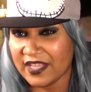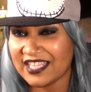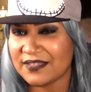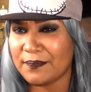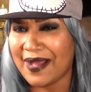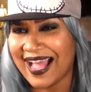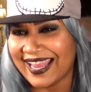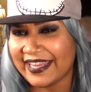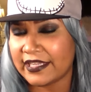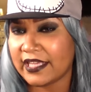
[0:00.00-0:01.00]
It's
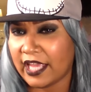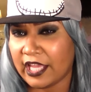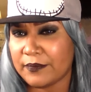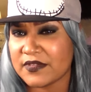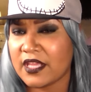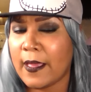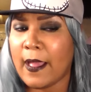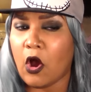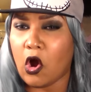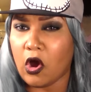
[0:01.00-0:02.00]
mind games.
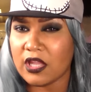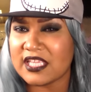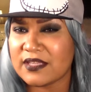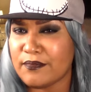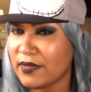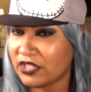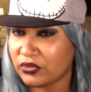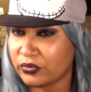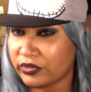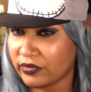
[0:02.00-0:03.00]
All is
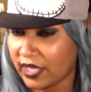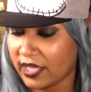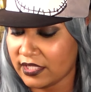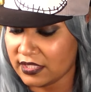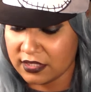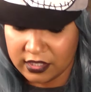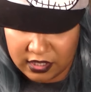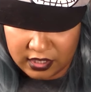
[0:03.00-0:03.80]
mental, you guys.